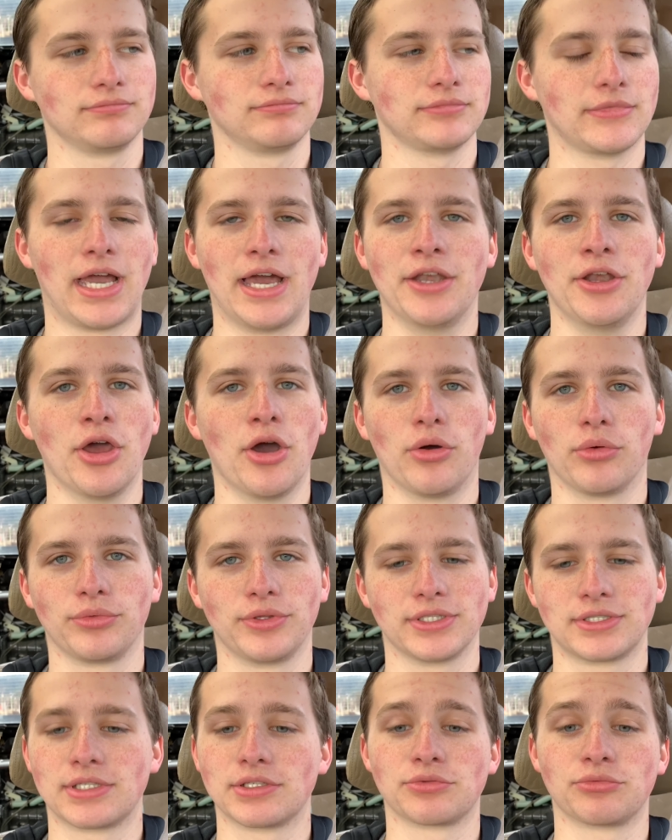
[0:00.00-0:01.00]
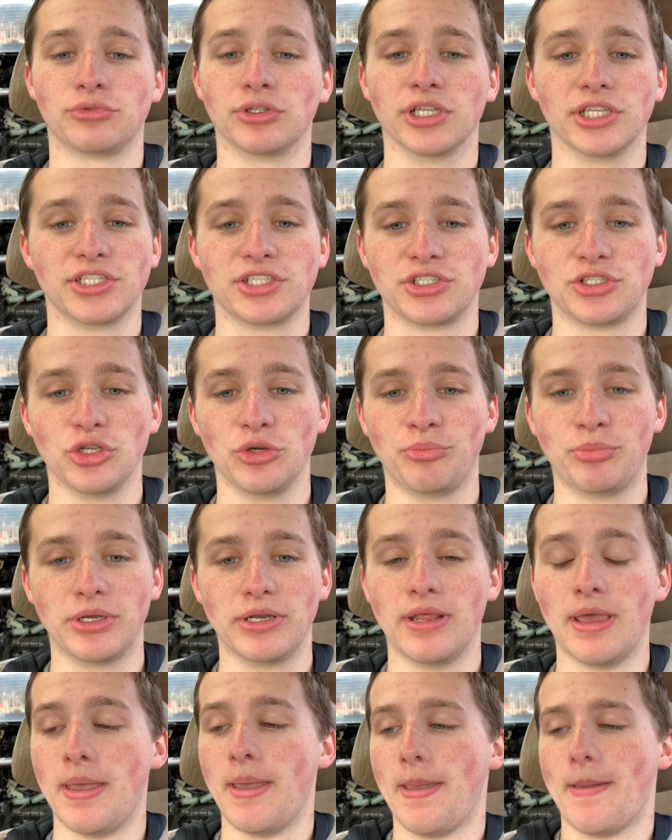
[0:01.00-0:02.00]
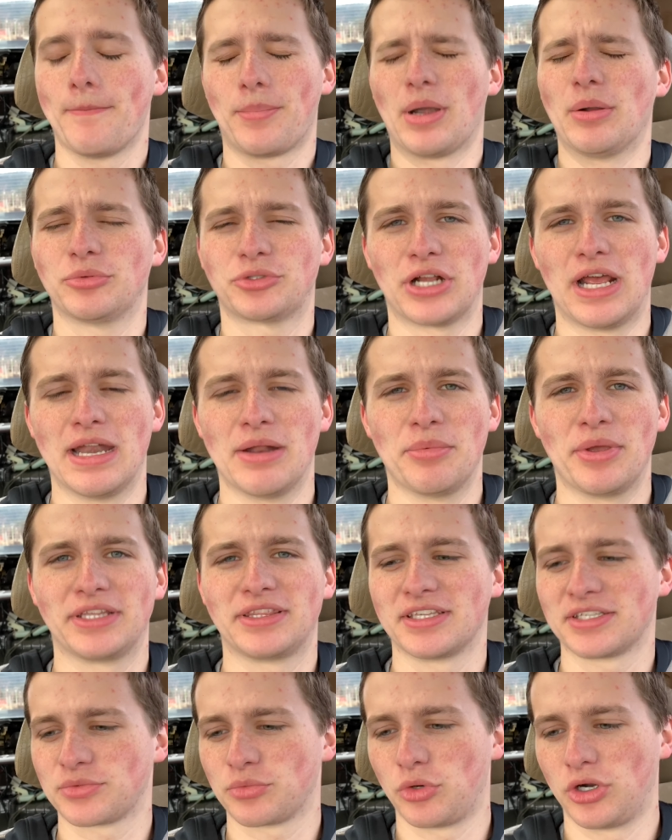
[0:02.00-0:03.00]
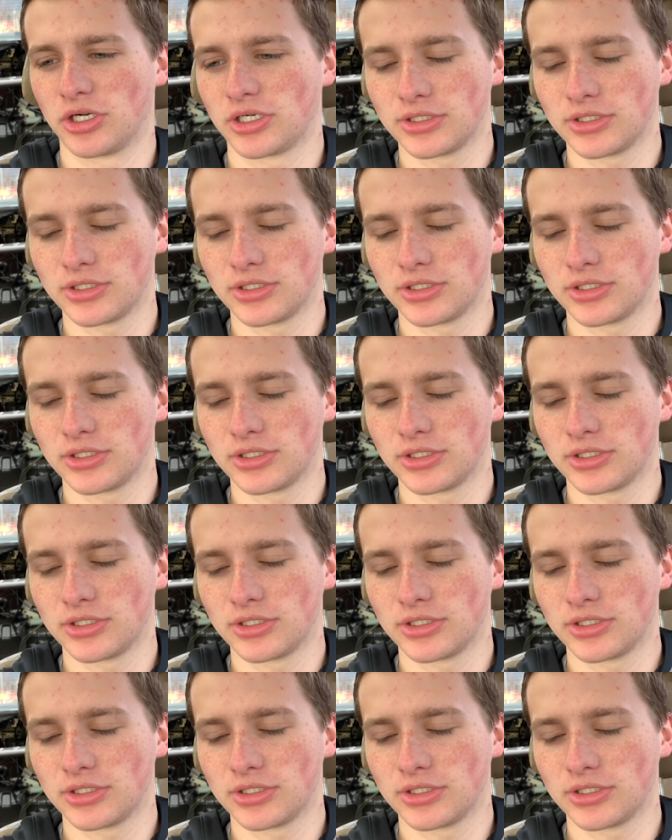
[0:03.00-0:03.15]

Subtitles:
I know, this is really stupid, but I'm trying to make this work.